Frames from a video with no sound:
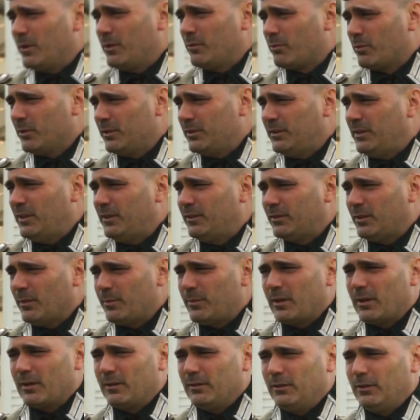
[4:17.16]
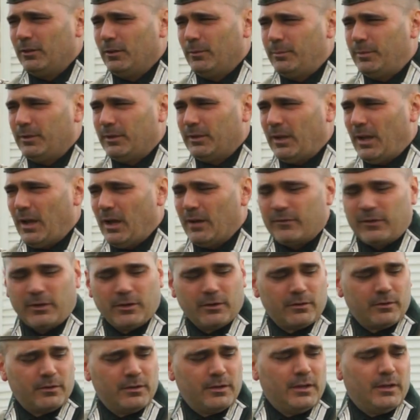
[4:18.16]
we really need something a little bit
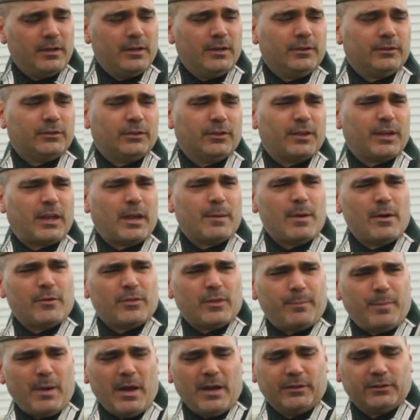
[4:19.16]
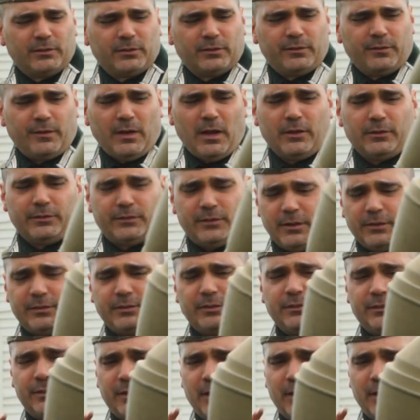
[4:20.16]
heavier. So they came out with a Panzerfaust. This is